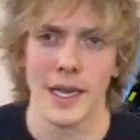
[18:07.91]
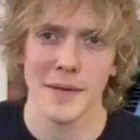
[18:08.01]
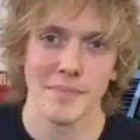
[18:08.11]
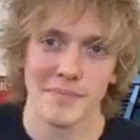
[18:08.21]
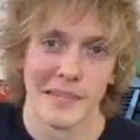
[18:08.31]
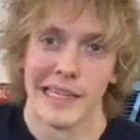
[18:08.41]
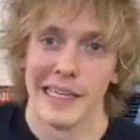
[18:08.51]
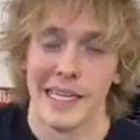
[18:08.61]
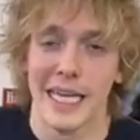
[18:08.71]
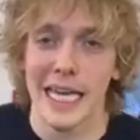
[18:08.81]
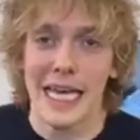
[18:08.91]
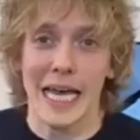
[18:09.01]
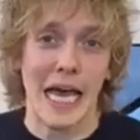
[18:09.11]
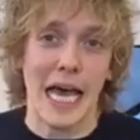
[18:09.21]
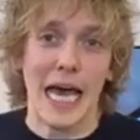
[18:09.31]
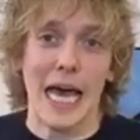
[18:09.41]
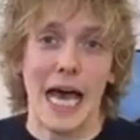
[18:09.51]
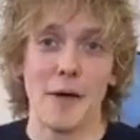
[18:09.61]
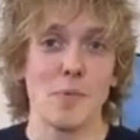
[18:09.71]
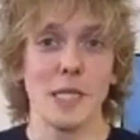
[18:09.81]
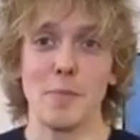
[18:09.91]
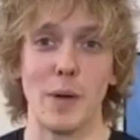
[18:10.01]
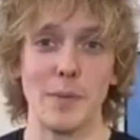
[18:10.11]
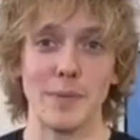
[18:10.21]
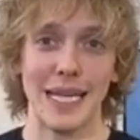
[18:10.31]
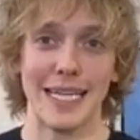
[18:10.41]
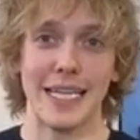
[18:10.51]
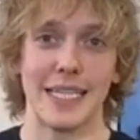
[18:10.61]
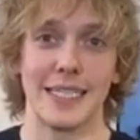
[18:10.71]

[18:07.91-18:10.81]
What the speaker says: I'm really bummed I